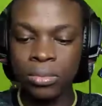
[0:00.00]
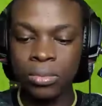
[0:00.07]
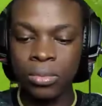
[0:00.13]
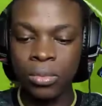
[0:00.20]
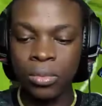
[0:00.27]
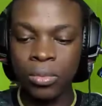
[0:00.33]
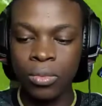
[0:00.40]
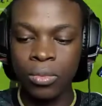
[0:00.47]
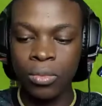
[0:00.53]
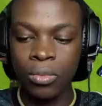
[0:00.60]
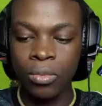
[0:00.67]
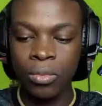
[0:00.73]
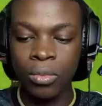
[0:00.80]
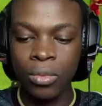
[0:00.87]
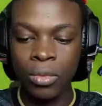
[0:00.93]
Creole
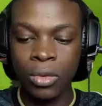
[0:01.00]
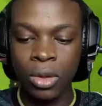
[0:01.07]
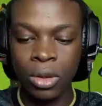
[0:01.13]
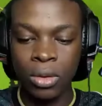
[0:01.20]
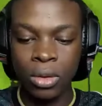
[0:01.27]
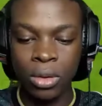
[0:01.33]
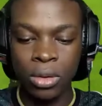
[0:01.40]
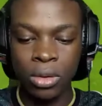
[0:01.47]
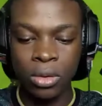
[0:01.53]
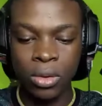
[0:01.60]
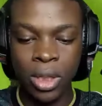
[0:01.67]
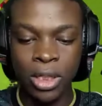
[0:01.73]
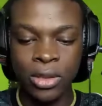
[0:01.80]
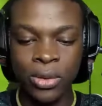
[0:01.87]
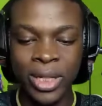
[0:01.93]
with a long
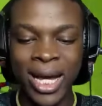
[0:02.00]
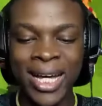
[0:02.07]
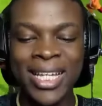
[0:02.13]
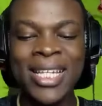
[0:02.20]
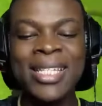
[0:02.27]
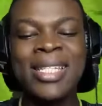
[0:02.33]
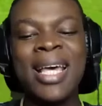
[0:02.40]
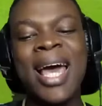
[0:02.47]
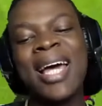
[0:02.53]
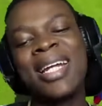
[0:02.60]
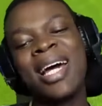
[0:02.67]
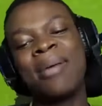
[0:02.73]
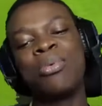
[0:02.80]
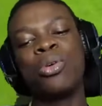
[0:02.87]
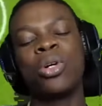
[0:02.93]
Guardiola. Easy
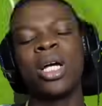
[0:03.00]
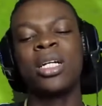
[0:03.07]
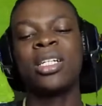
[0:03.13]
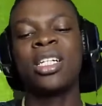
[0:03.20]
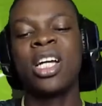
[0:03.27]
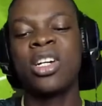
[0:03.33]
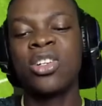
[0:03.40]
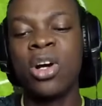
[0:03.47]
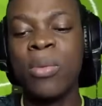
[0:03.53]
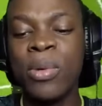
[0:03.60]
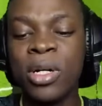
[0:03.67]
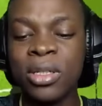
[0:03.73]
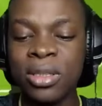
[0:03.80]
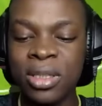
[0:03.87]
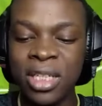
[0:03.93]
header, bro. Come
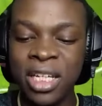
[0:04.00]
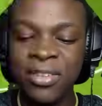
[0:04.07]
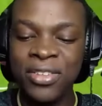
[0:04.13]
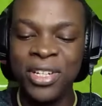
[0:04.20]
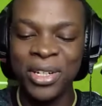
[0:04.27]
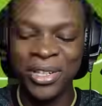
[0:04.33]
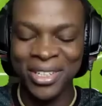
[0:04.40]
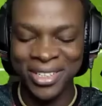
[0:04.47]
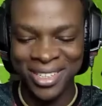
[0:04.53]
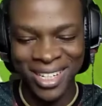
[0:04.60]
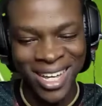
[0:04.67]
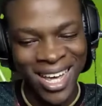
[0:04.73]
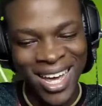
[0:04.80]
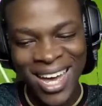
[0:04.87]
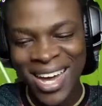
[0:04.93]
on. Give.
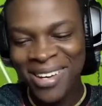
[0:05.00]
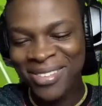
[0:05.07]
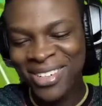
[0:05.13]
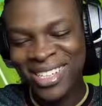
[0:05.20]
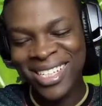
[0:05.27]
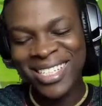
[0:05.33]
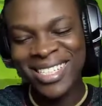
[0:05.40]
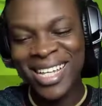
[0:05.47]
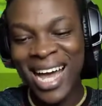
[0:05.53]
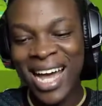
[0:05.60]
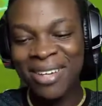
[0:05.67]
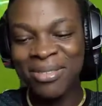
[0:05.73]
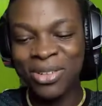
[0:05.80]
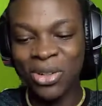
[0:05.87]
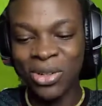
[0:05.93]
Bro, this
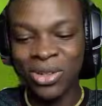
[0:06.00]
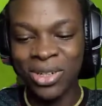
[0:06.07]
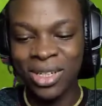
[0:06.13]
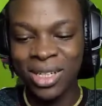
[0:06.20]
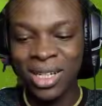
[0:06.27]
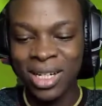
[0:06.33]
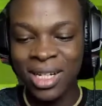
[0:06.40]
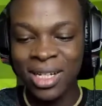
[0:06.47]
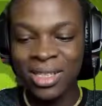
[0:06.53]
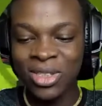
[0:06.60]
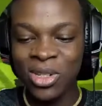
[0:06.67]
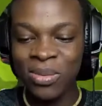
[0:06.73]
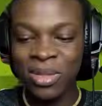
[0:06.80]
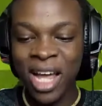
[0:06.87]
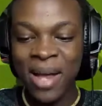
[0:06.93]
guy, bro.
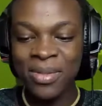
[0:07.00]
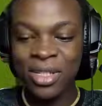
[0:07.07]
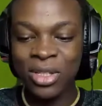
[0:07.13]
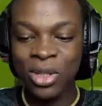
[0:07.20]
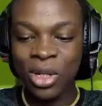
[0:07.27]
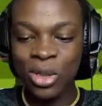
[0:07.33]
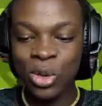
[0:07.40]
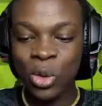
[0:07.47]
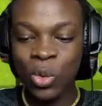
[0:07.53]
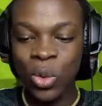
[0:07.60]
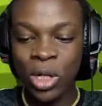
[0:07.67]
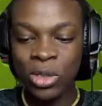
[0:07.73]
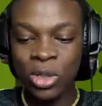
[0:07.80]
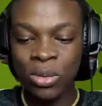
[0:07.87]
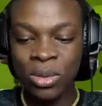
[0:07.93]
Sometimes he does so
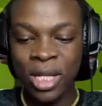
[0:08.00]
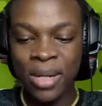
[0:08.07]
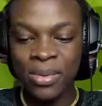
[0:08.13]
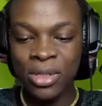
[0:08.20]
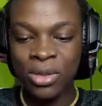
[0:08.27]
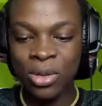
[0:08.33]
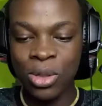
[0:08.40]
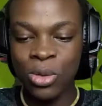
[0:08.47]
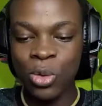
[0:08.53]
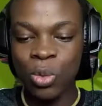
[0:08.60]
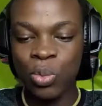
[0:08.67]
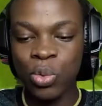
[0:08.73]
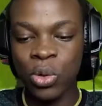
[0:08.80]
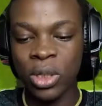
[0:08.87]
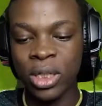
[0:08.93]
well, sometimes he does so
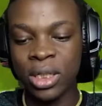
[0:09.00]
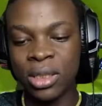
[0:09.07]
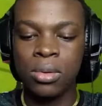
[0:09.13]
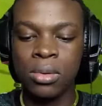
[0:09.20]
poorly.